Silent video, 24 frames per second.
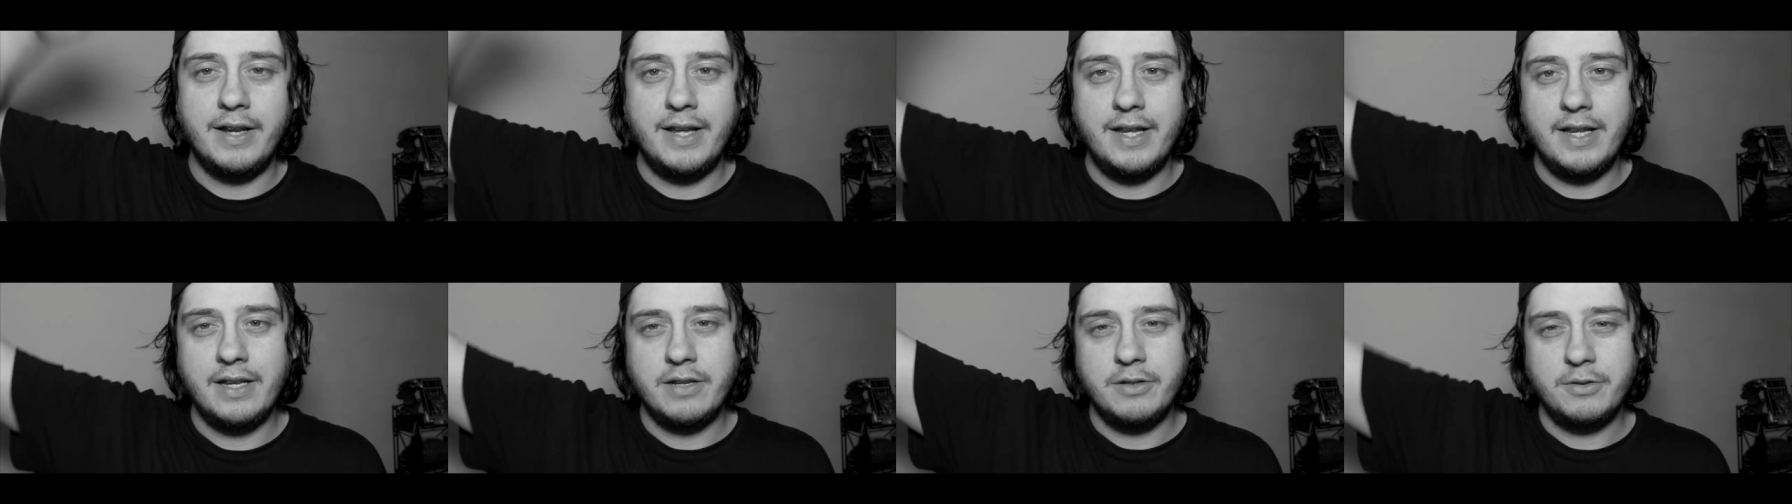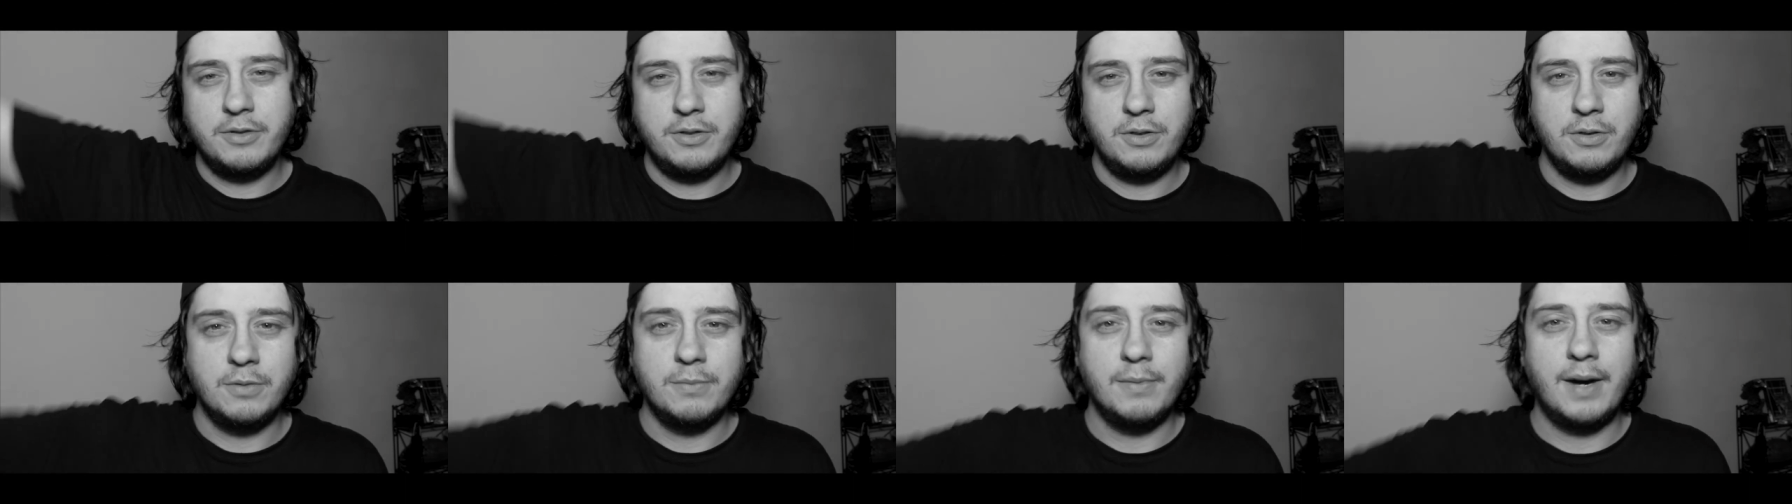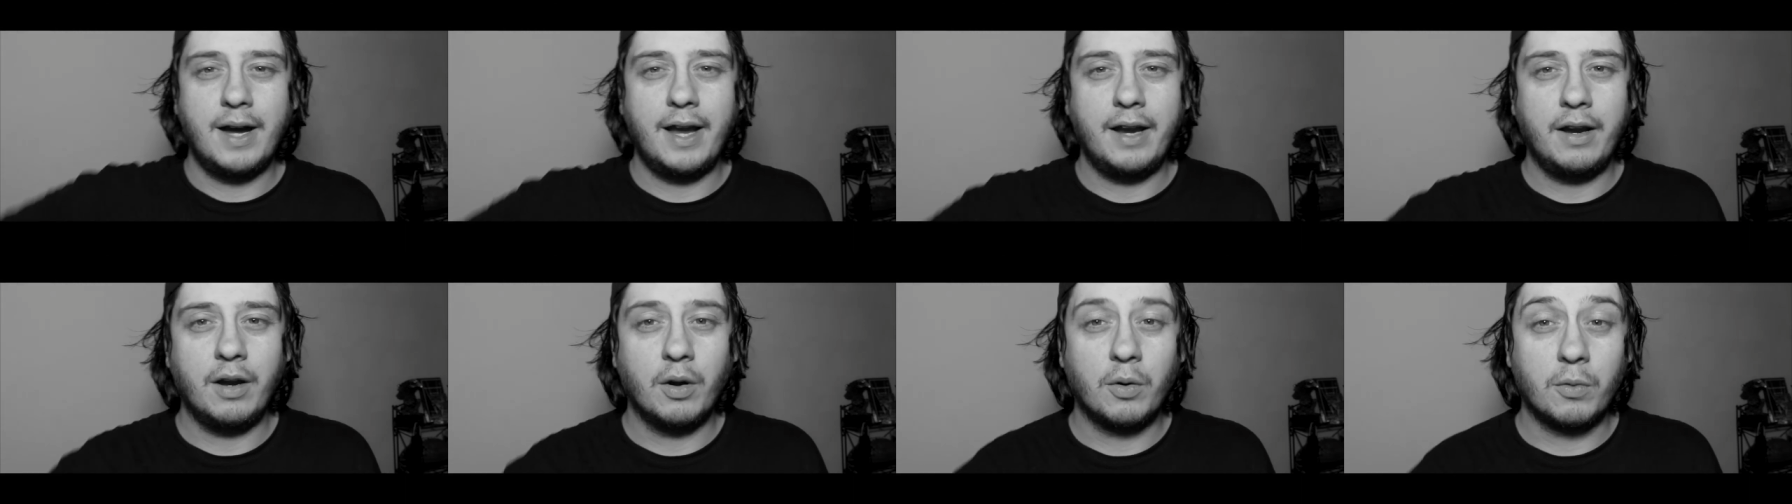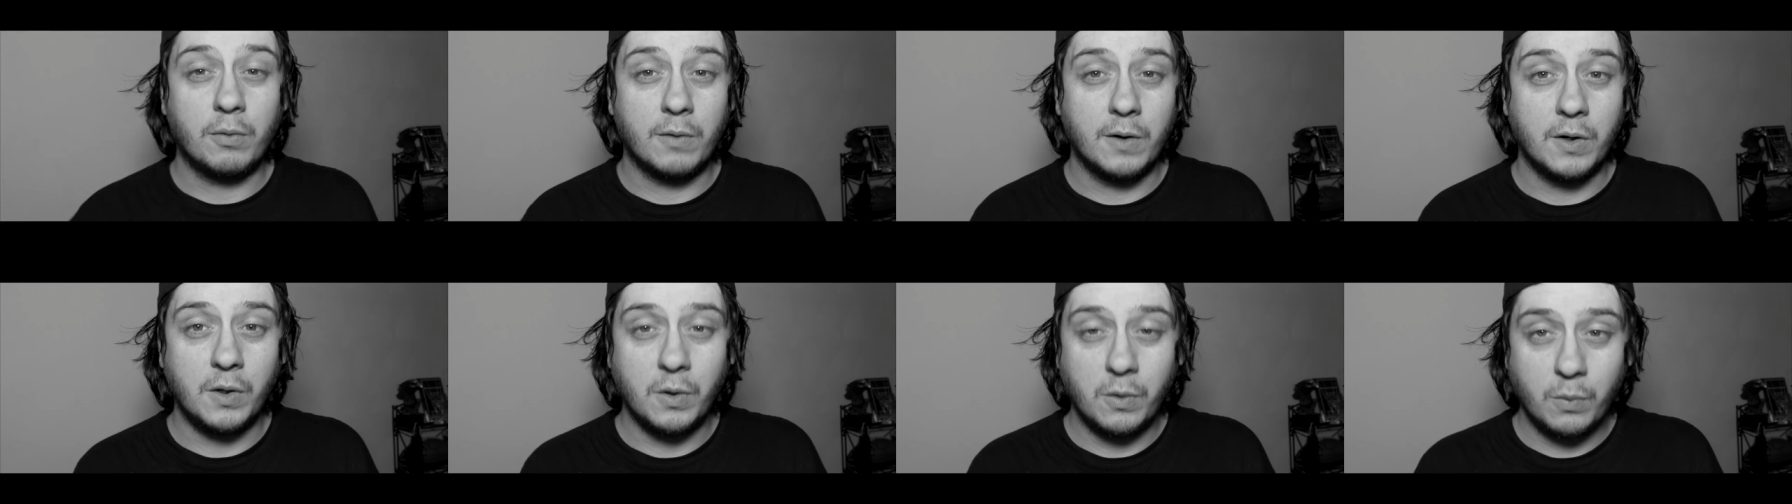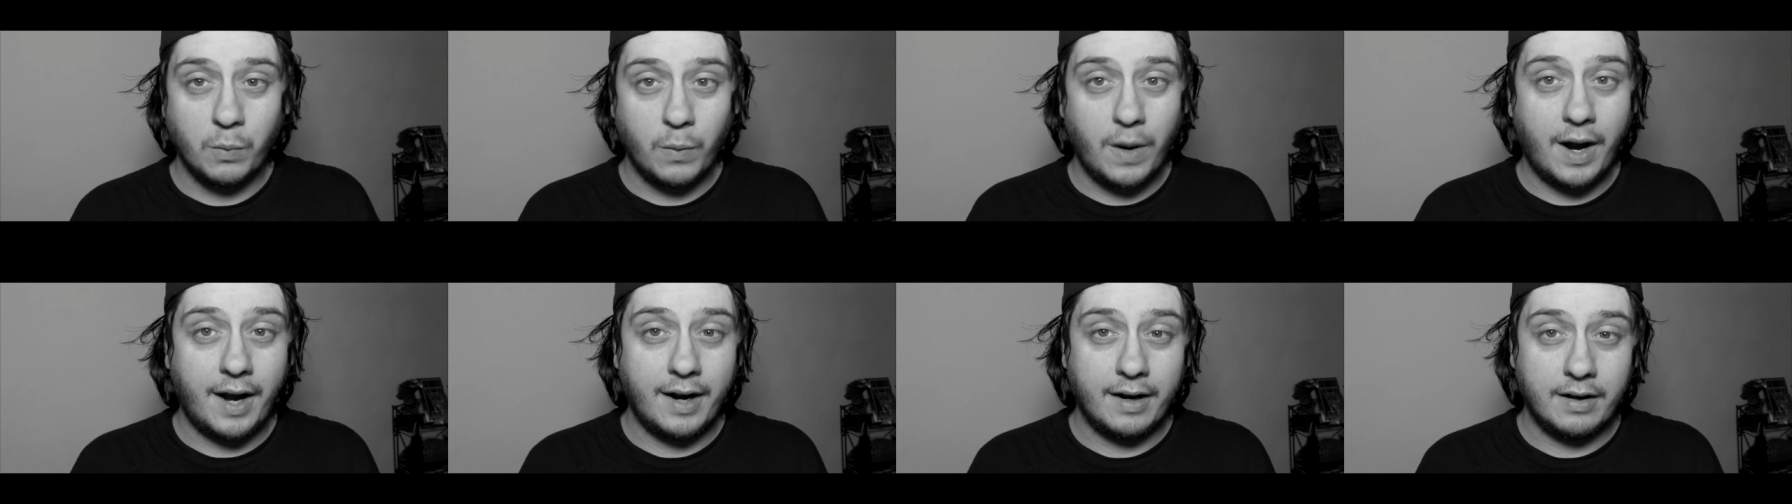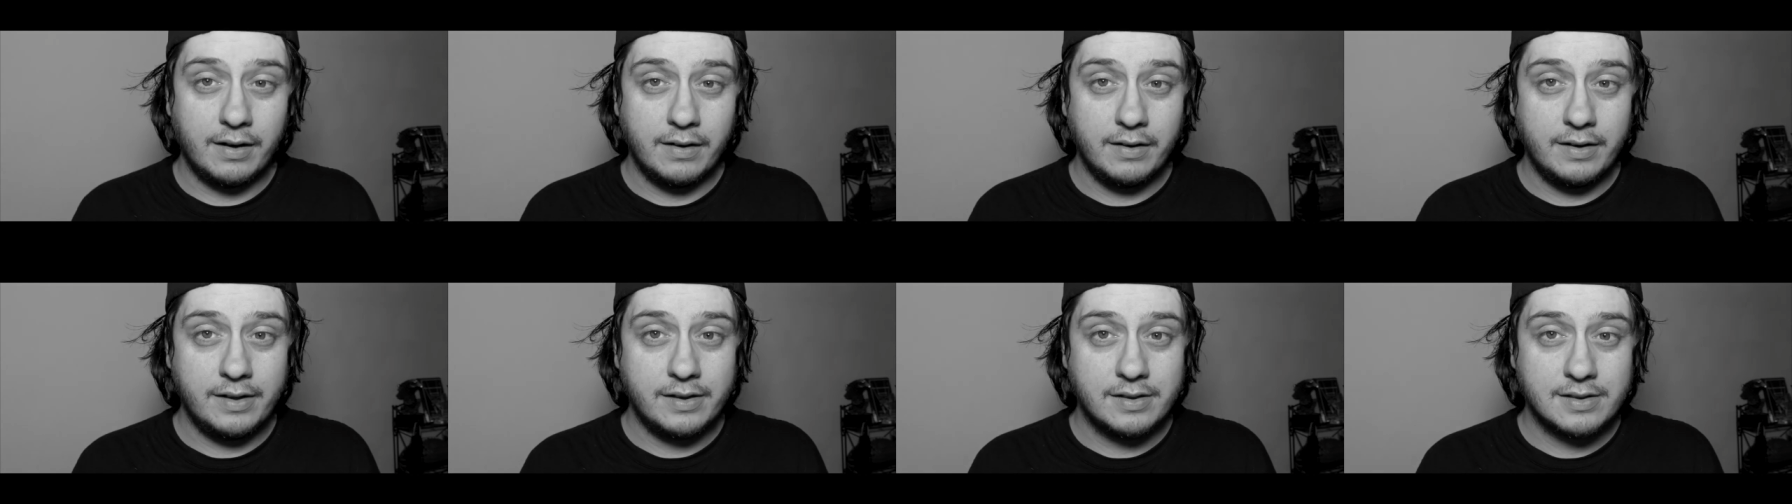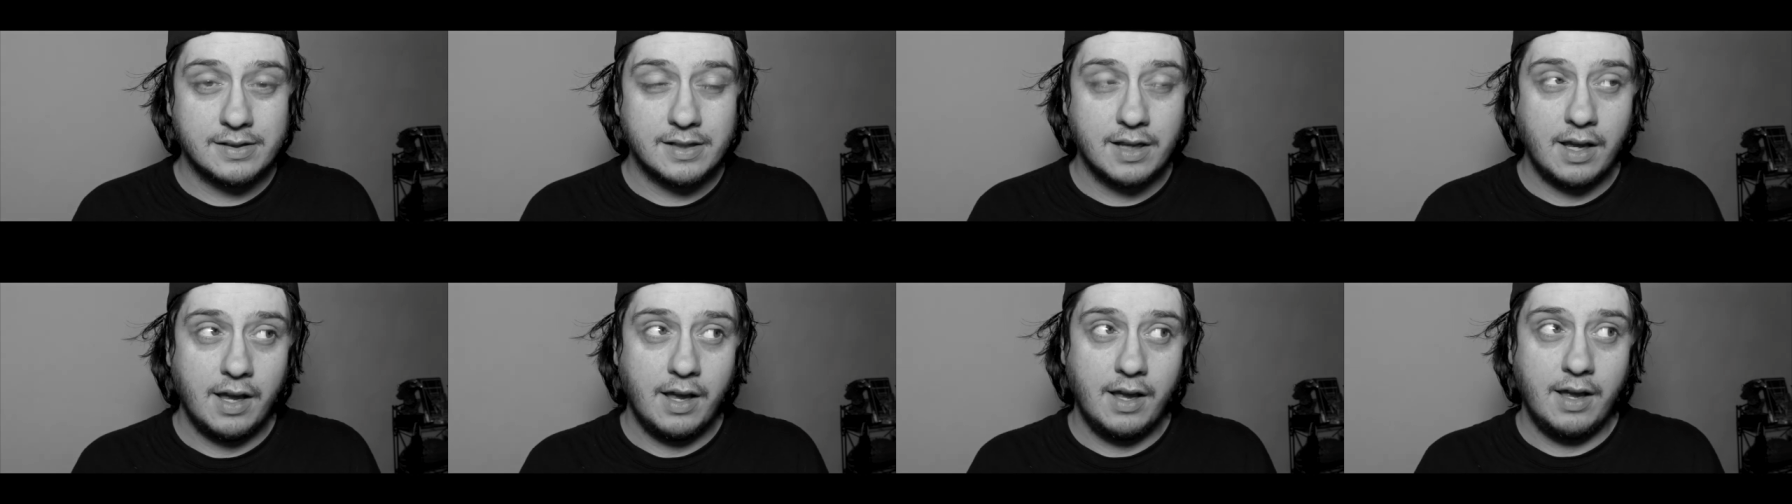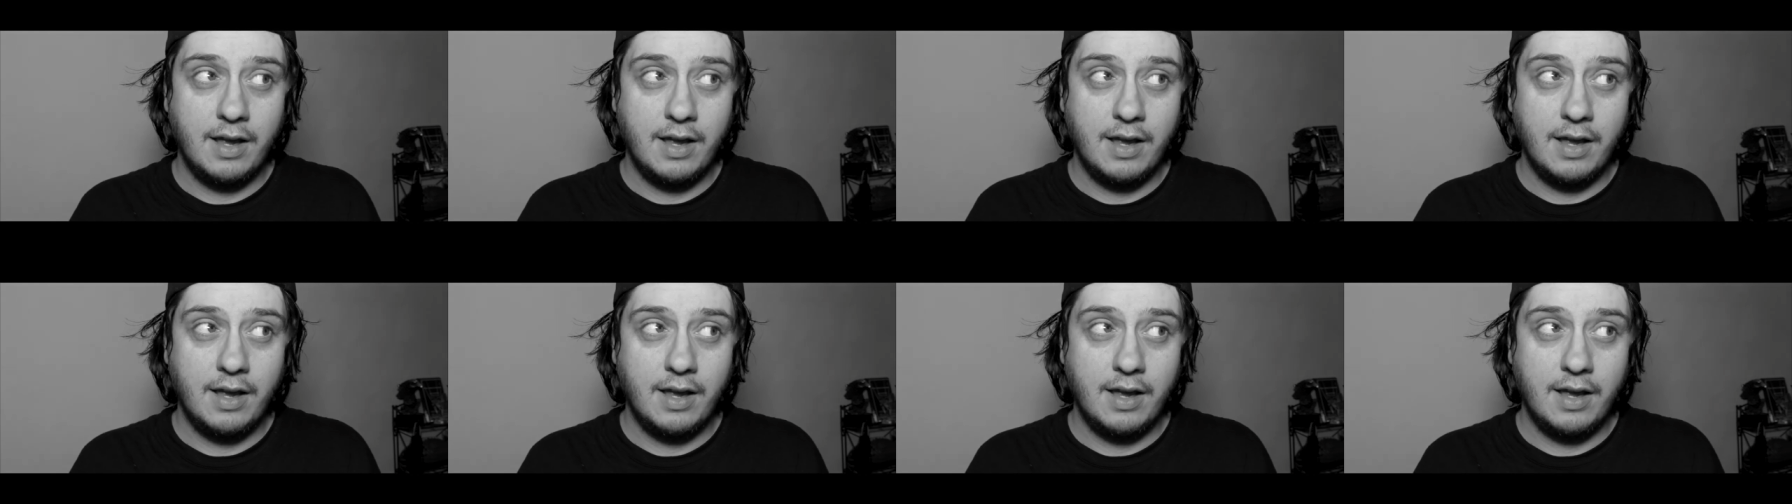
it into my Røde Wireless